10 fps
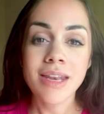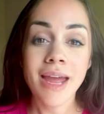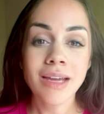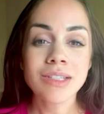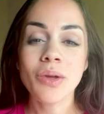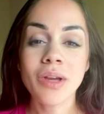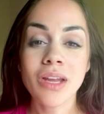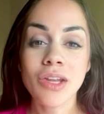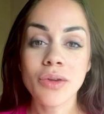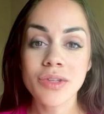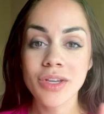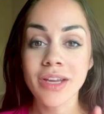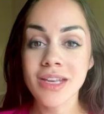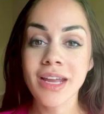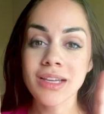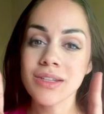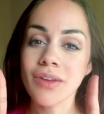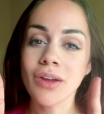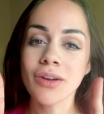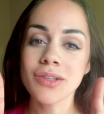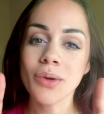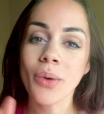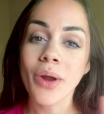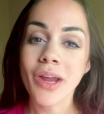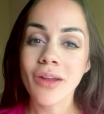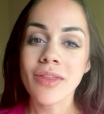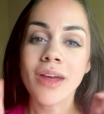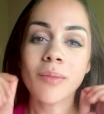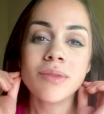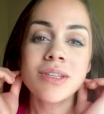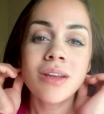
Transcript: next you can use your index fingers or your thumbs.